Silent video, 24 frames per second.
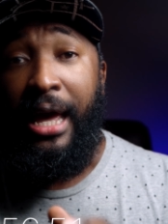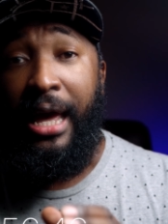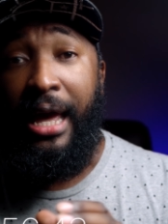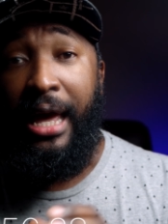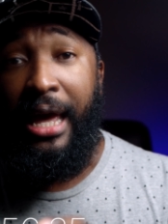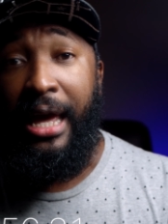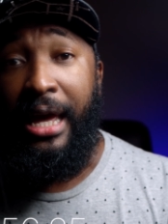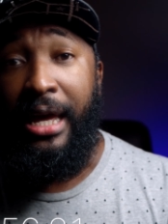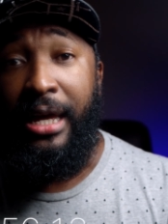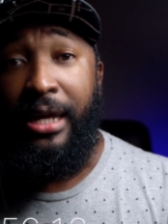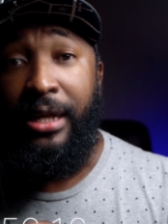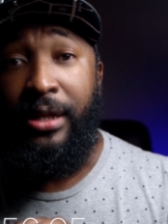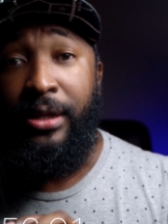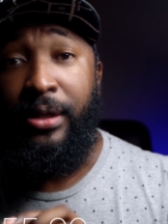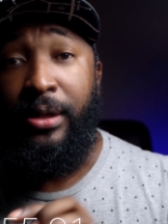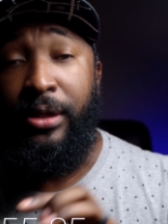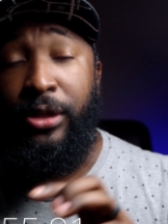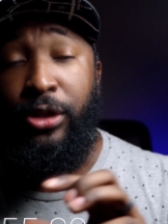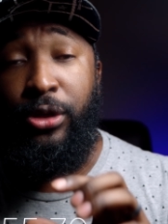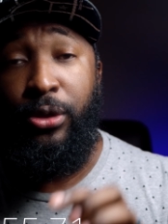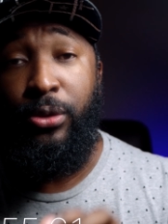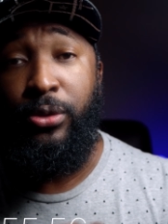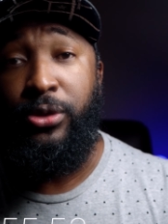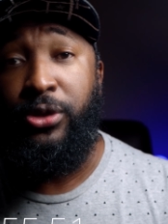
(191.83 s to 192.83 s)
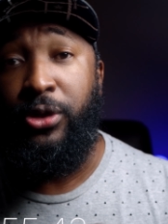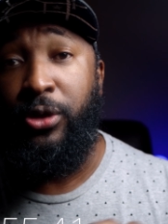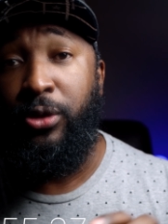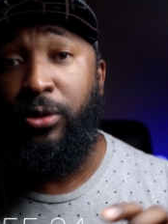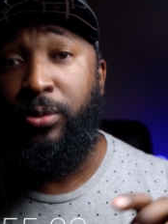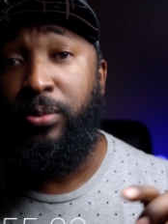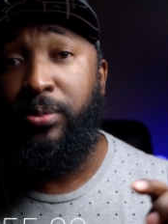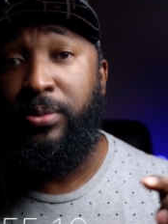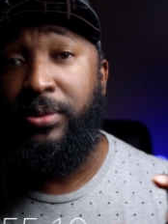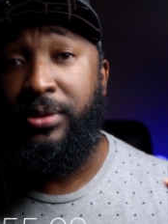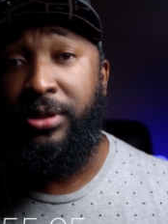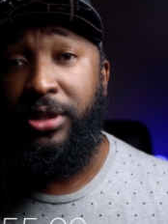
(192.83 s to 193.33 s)
and YouTube
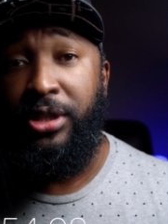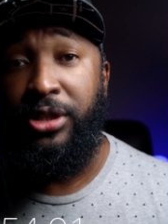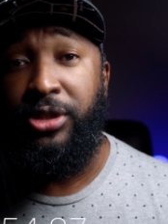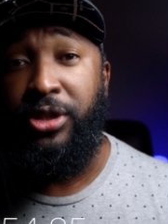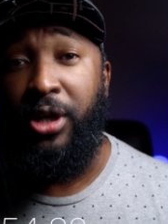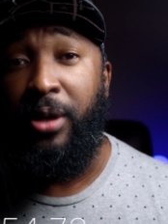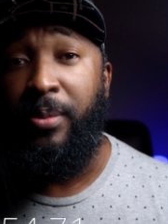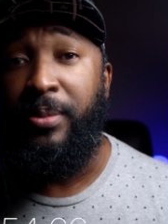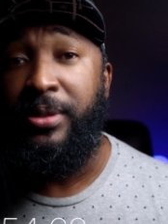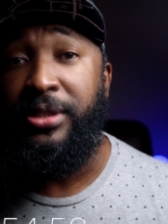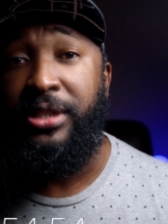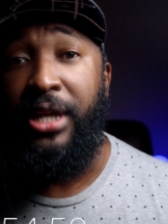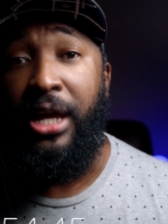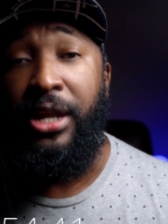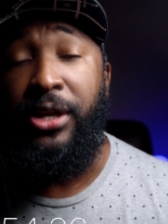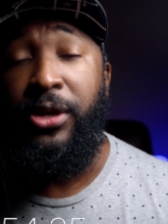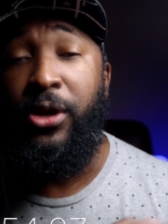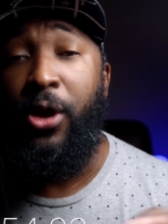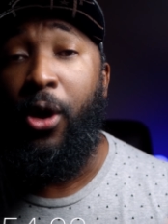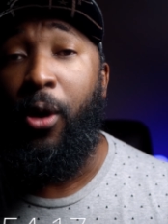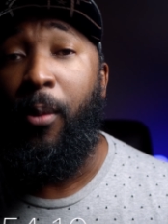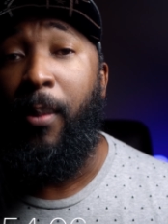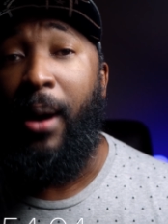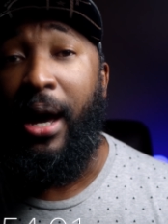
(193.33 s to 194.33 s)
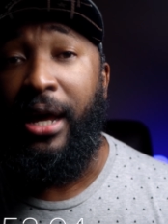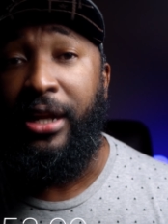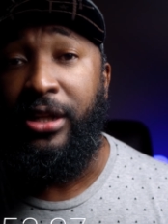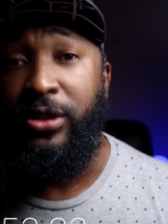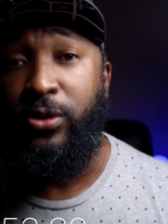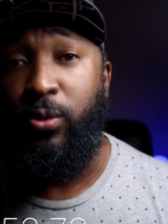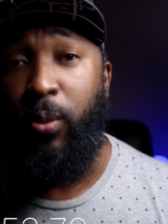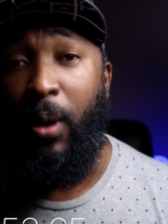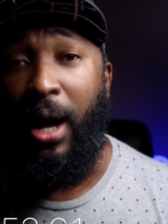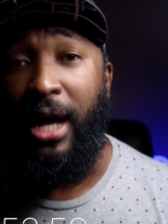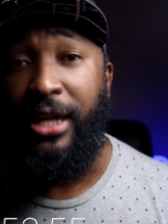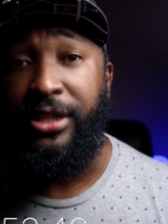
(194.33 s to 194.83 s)
determines that nobody's
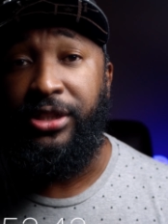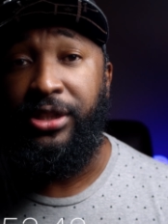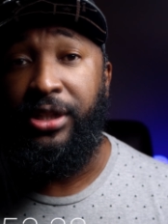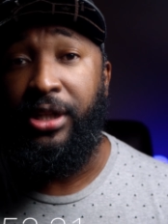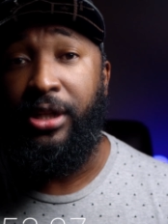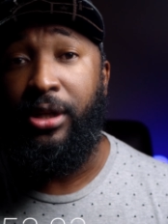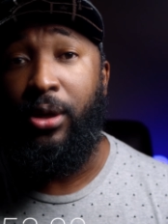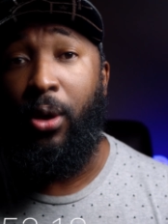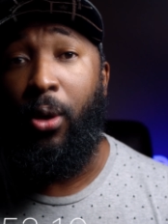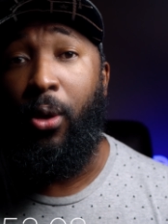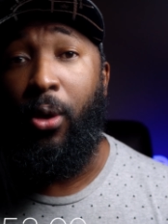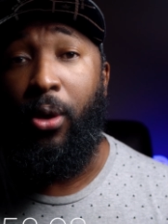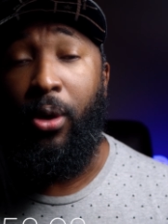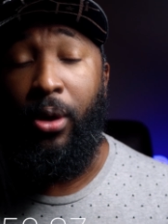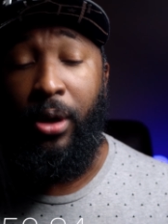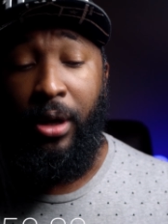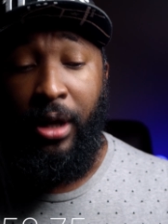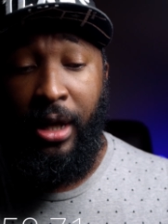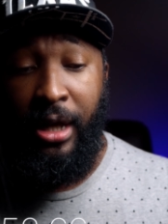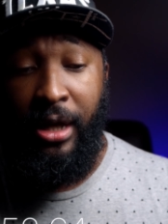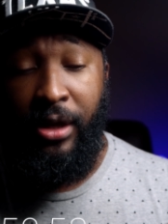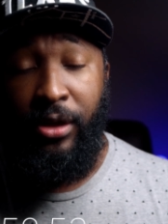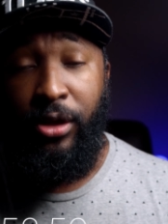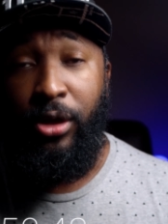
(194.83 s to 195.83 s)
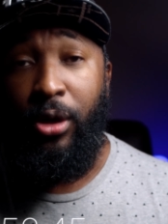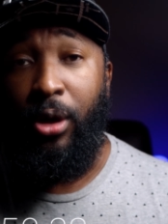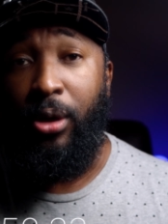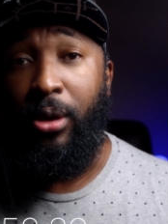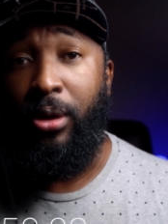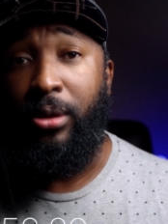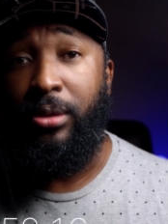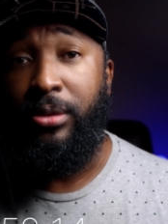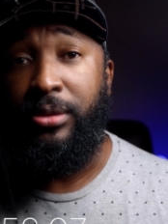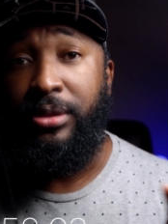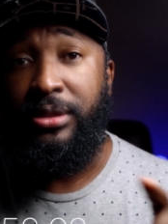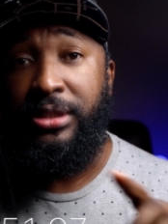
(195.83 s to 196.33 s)
watching it or
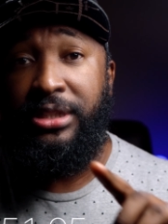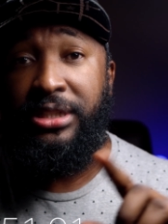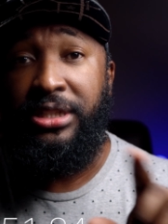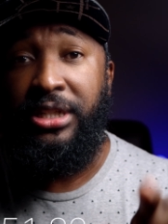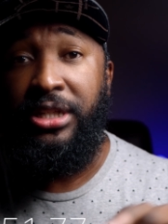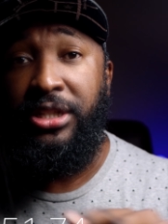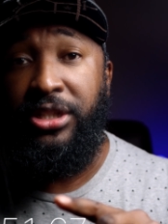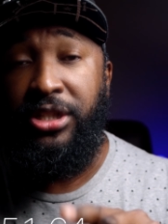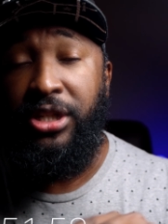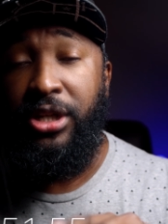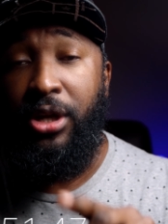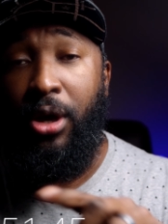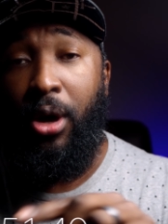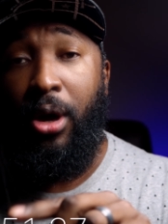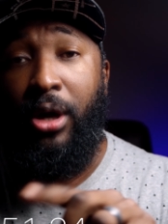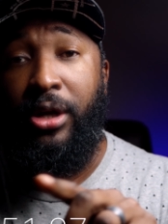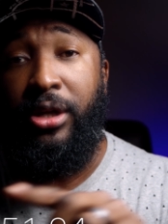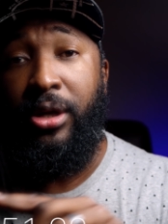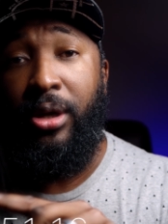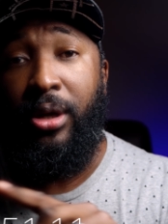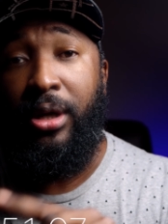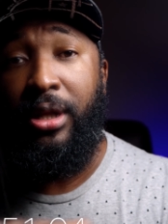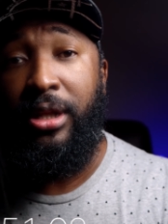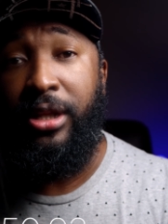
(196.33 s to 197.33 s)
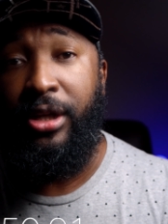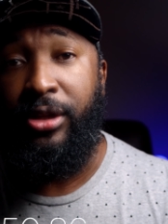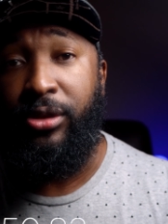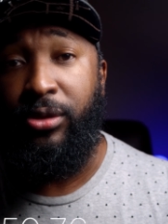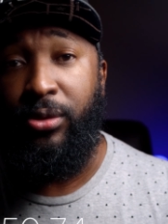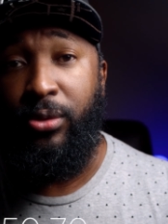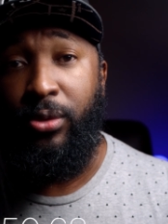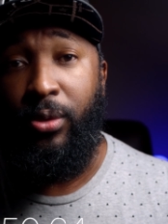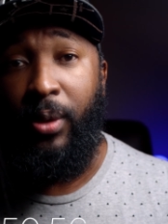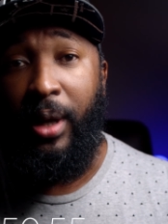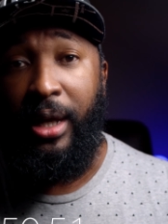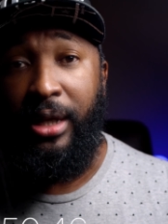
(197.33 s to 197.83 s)
your CTR, your
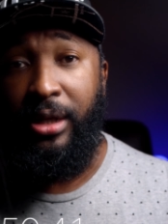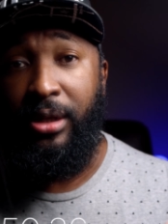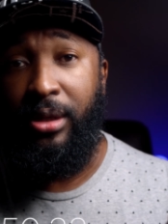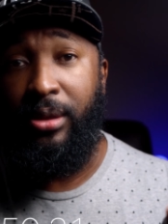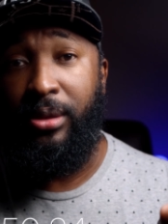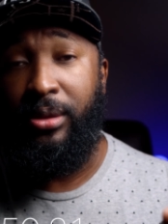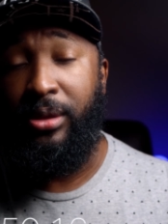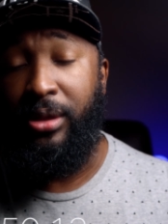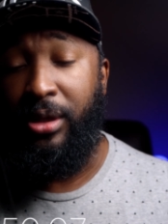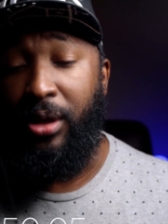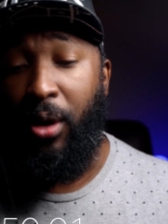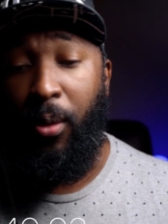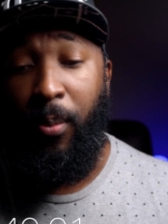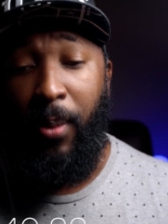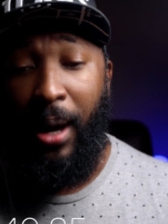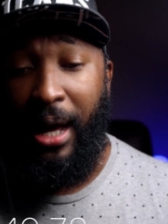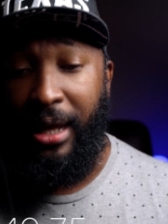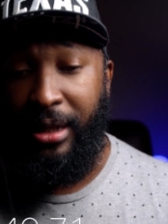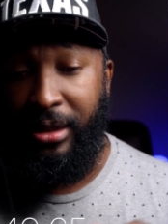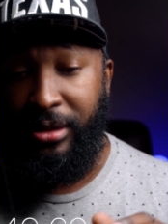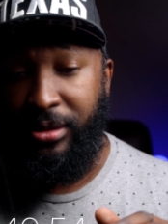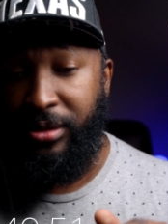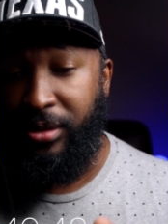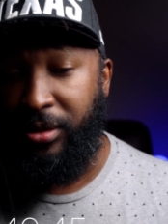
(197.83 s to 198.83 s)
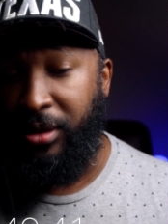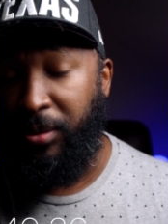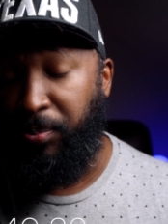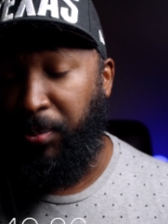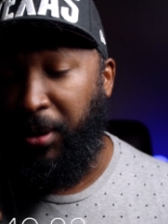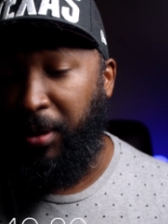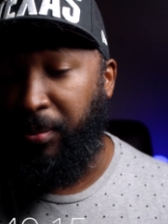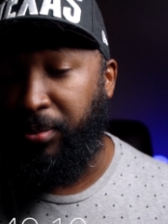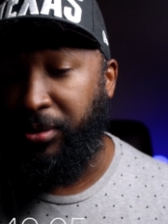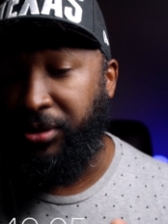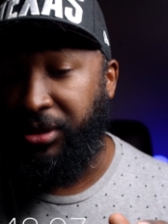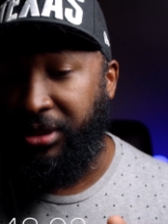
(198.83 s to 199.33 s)
click-through rate, nobody,
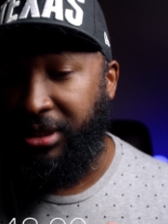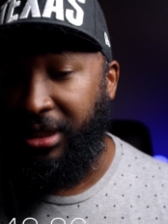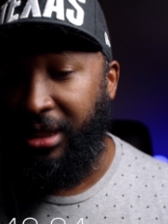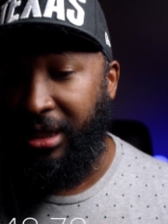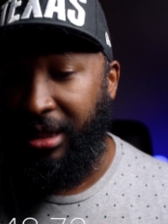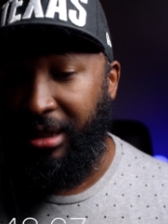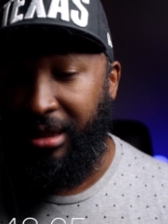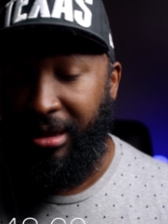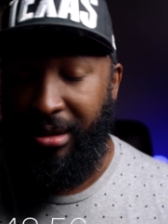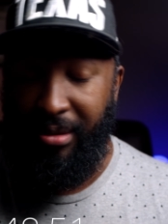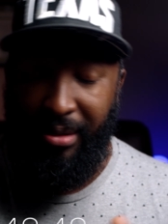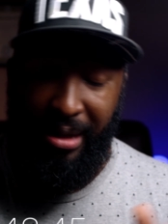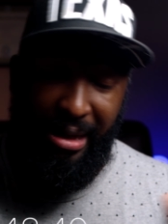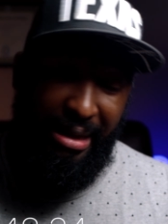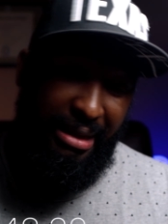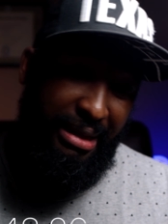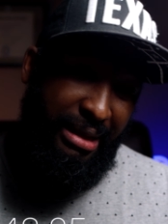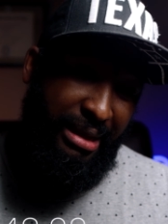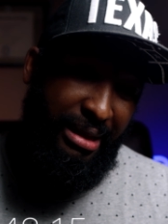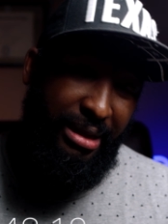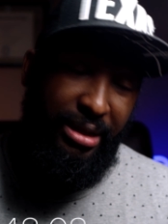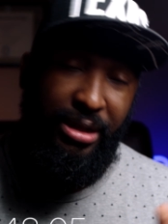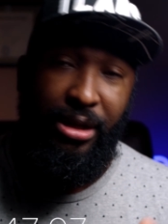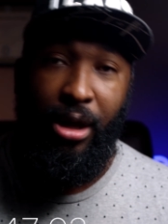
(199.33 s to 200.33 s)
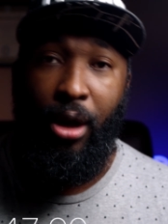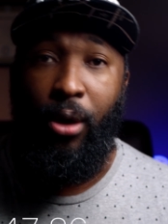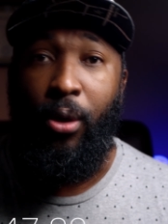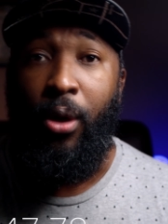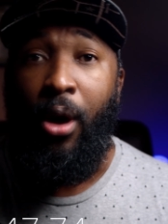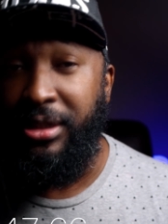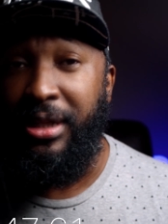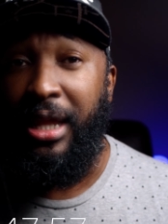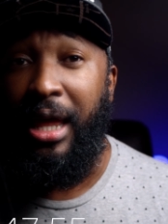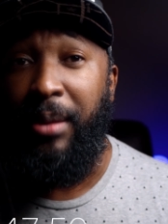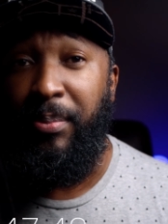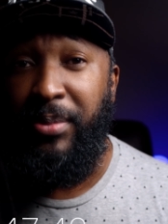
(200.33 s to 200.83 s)
people see it and they're like, eh, no.
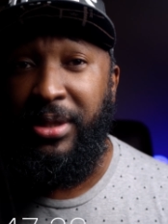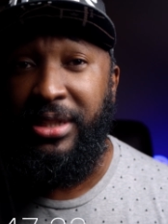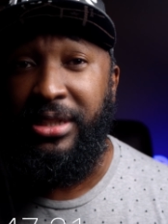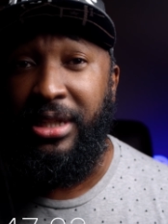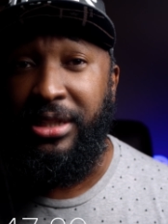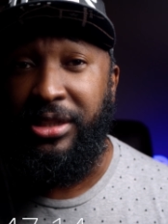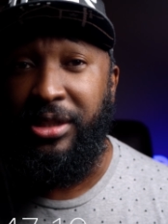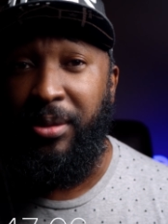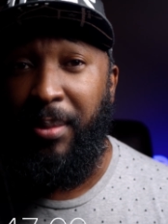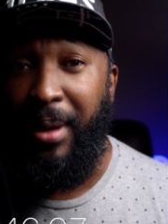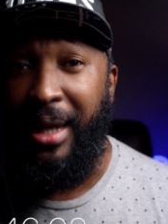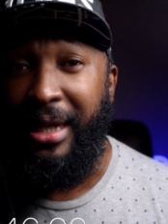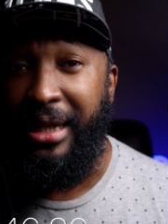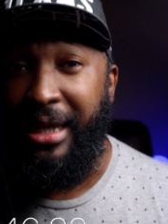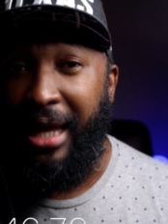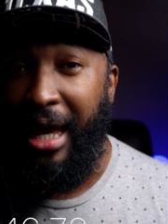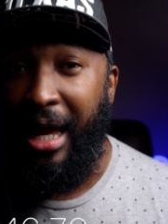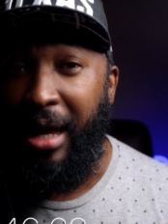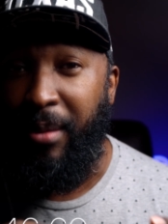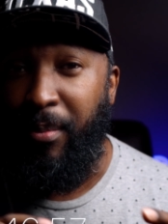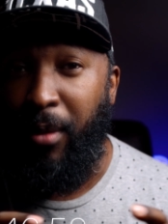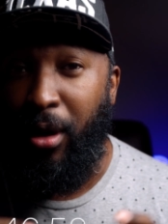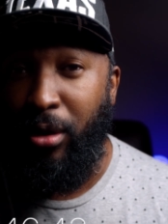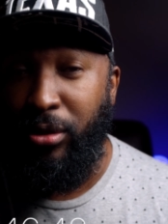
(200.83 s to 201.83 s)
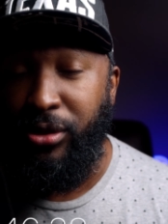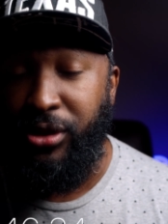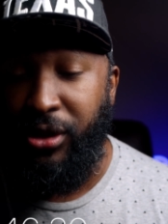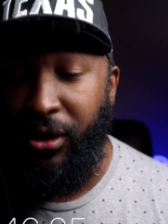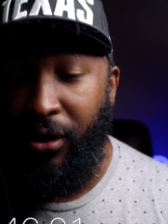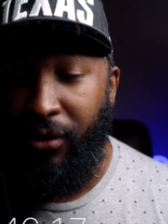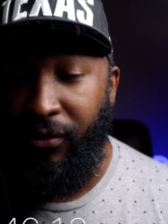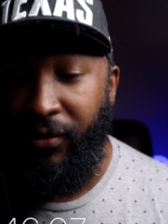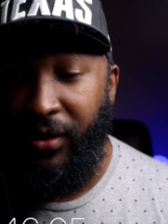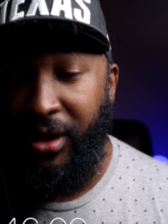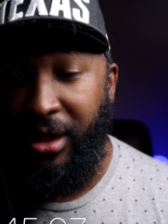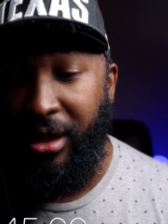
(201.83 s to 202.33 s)
That means that somebody came onto
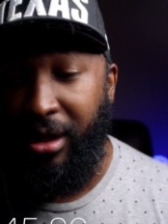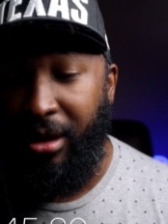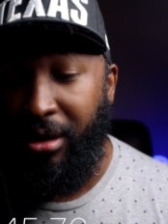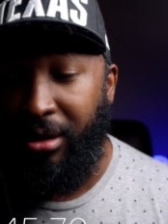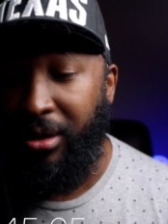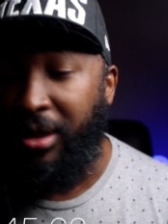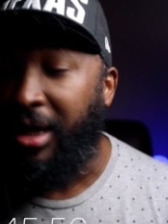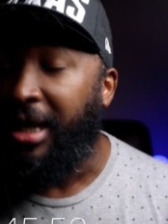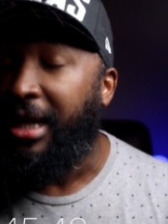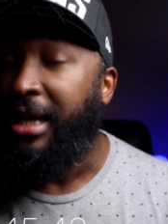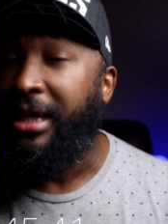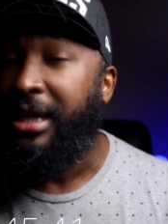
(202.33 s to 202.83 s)
your video,